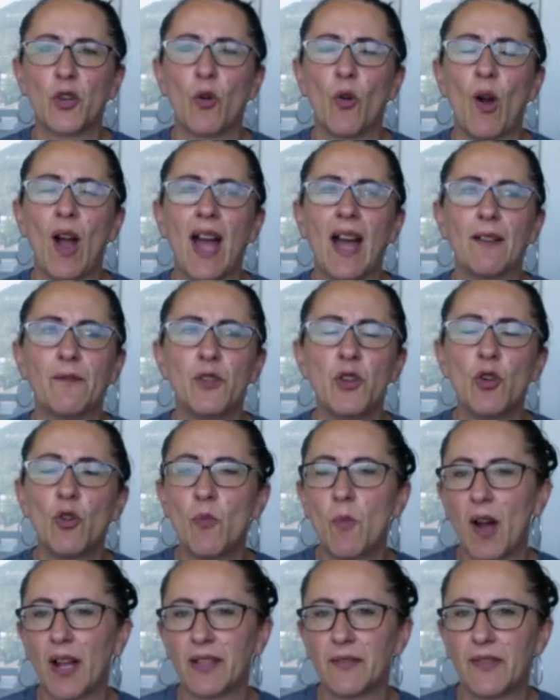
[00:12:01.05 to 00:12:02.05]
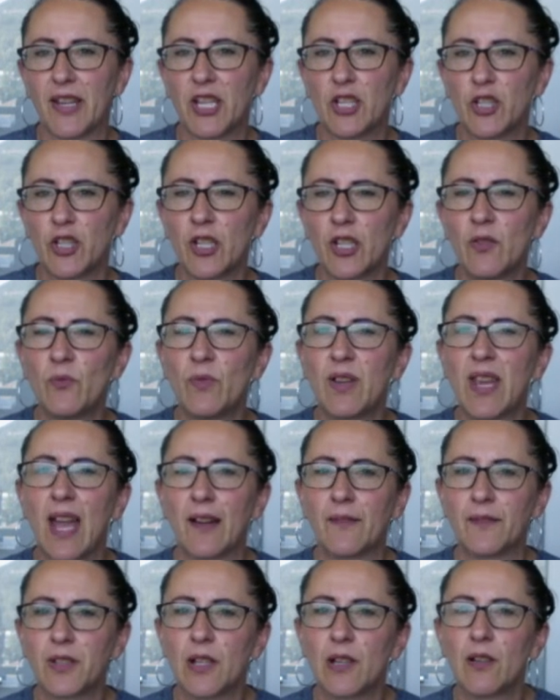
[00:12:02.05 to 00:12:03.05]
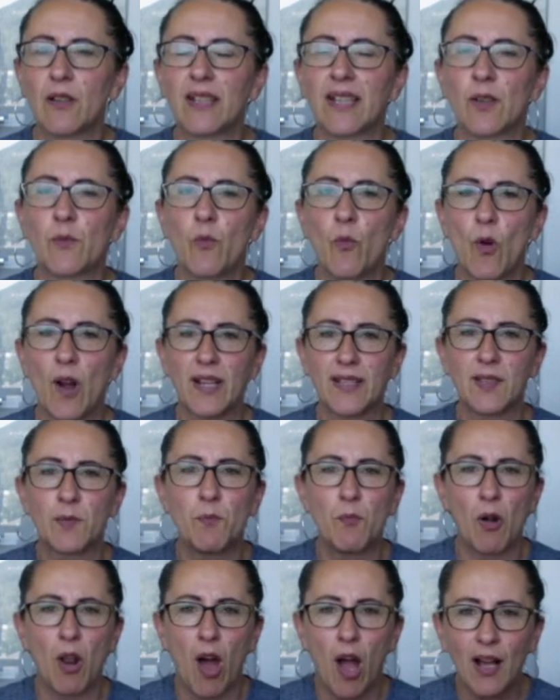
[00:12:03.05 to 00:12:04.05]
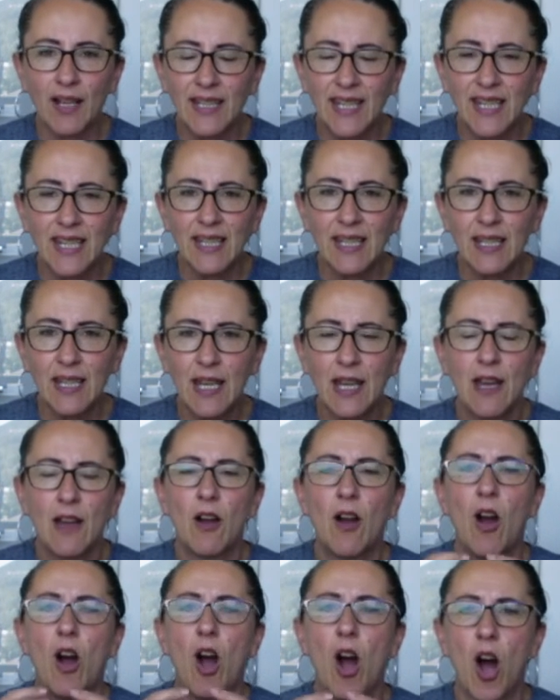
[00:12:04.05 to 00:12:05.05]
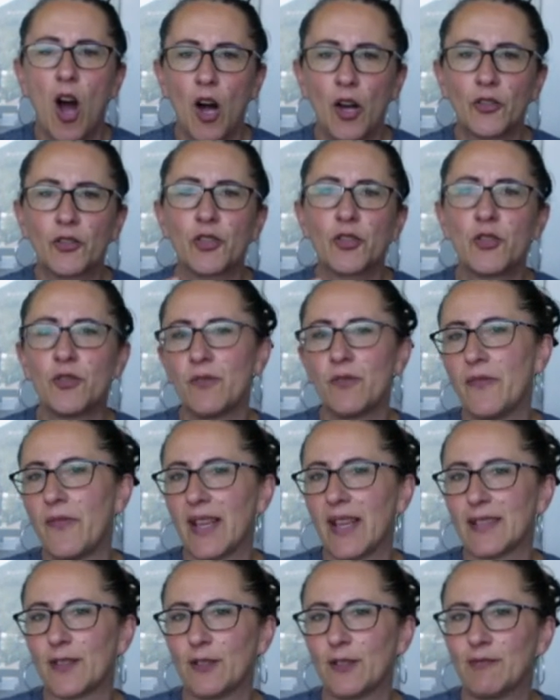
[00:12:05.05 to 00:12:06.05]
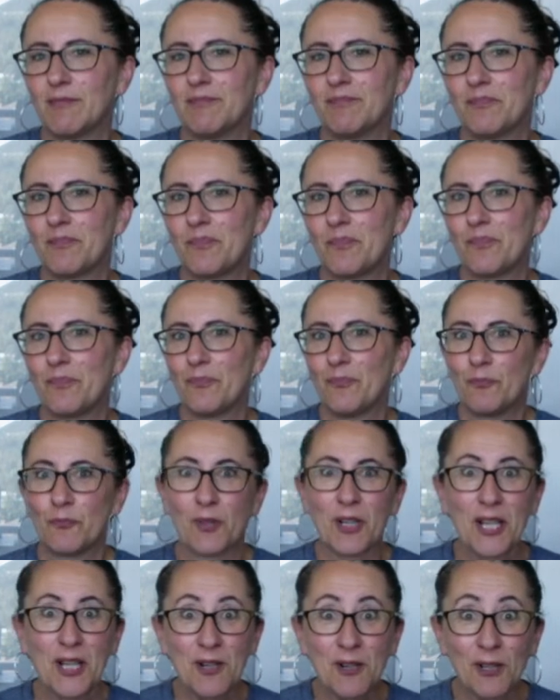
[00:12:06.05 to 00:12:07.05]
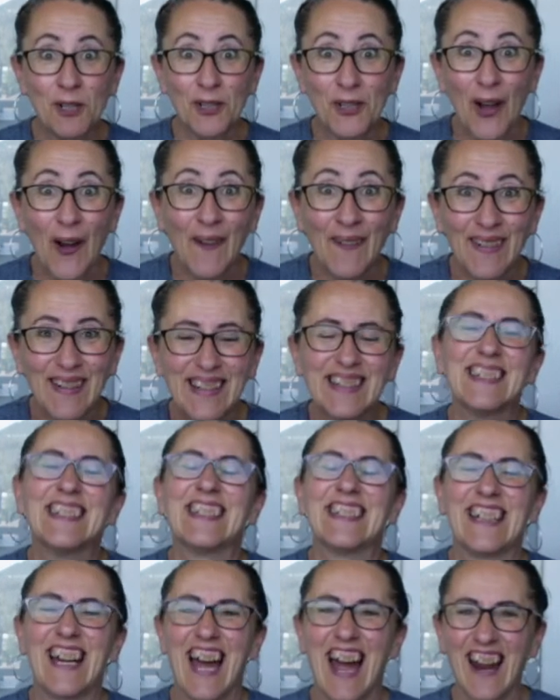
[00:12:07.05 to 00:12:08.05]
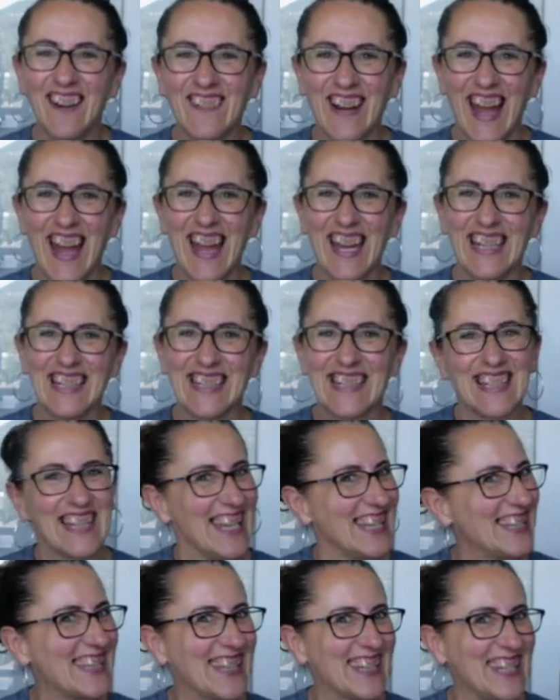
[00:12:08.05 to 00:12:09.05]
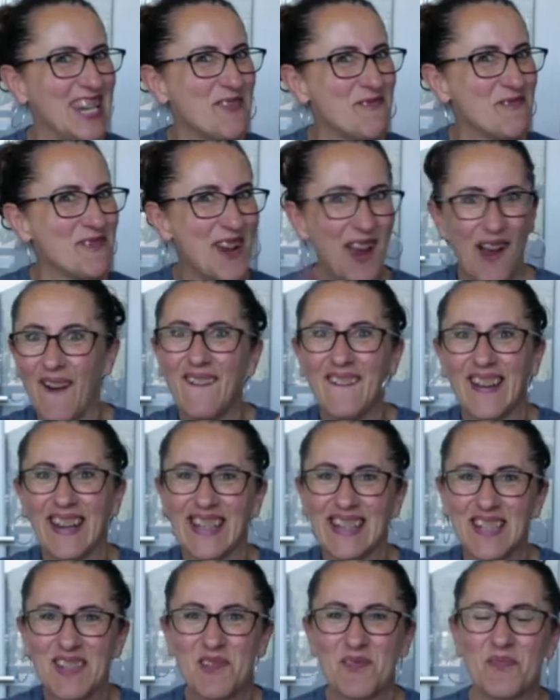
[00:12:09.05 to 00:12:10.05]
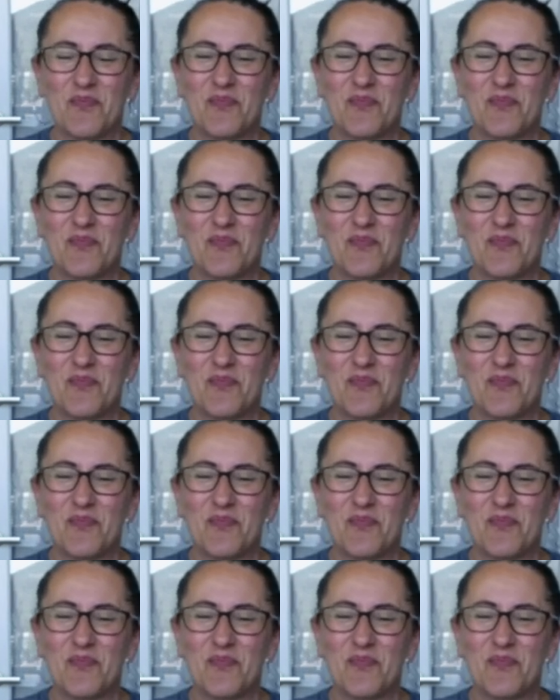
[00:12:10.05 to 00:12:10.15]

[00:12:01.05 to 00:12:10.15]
or have no motivation, we have to look at what's blocking on the Dye vessel. Pretty cool, no? All right, let's keep going.